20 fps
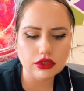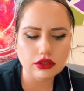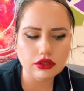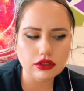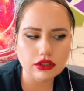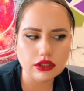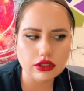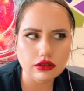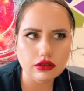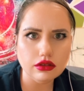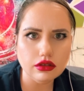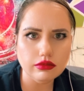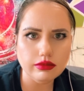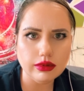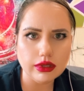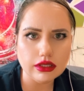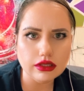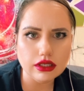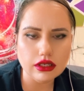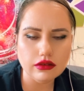and you're
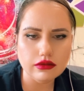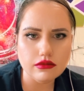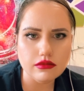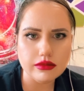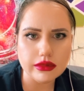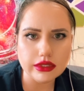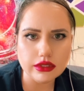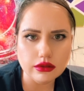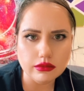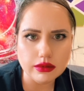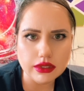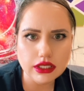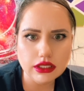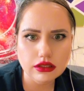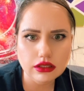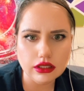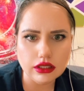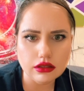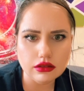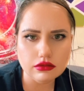about to have a mental
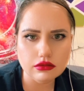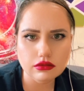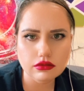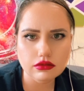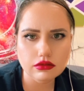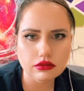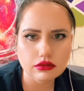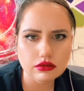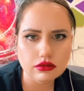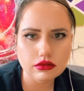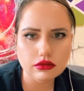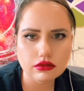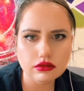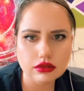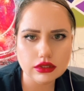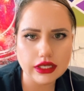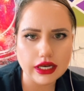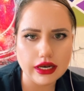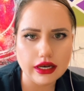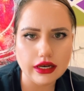breakdown.
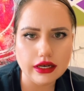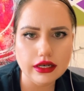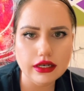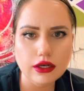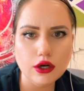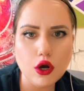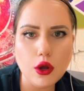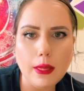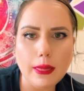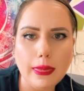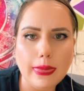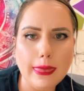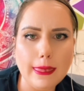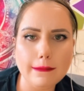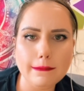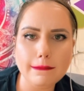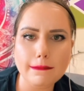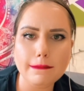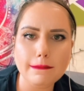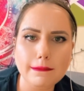Okay?
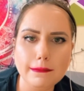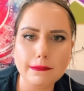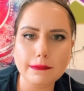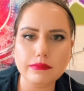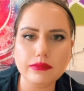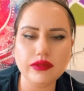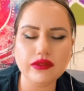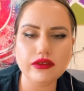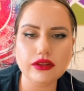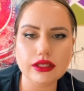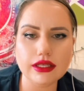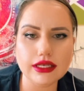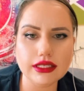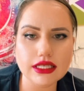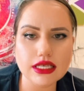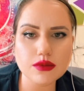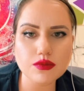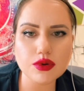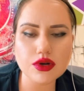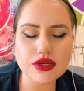
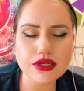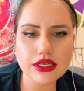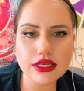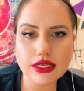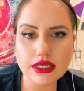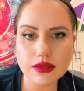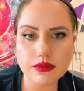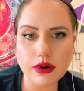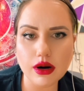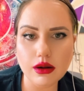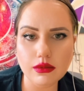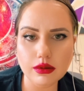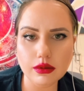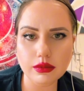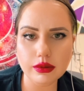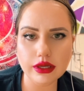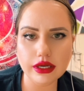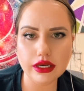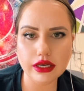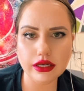Like, this person has
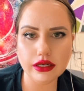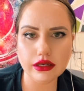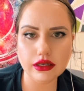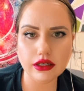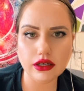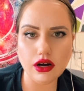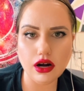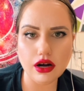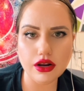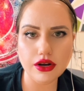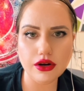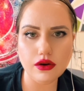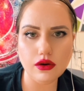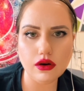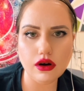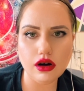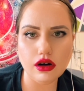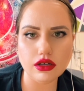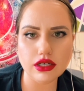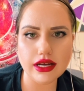probably gone
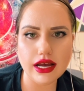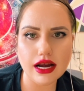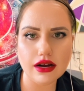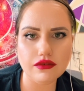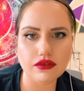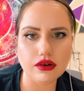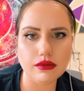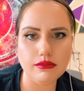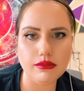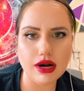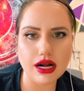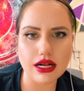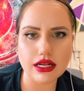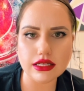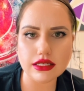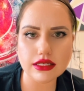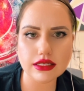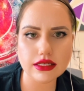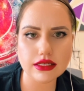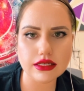no contact for
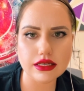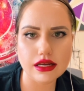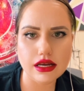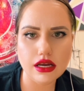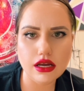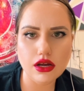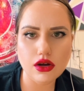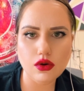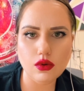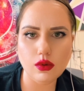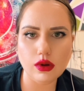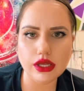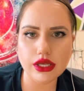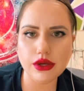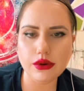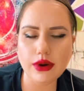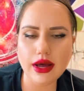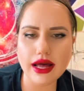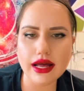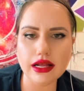months while
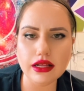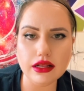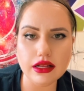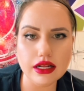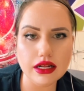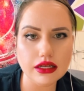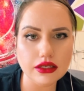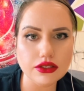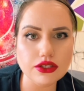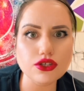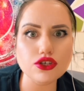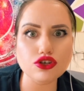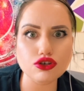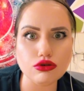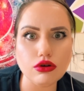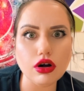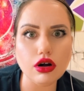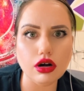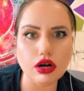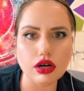you held
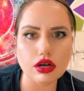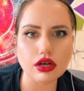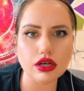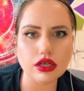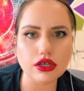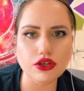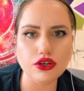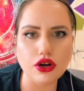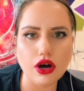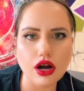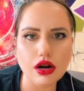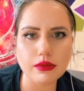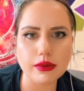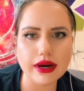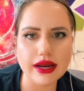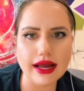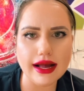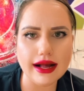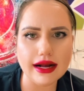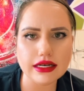strong, not
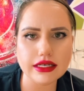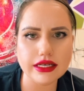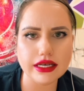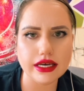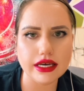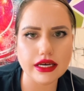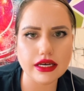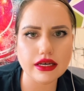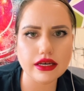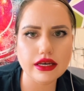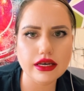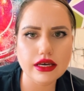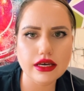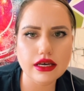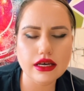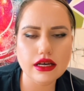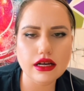reacting.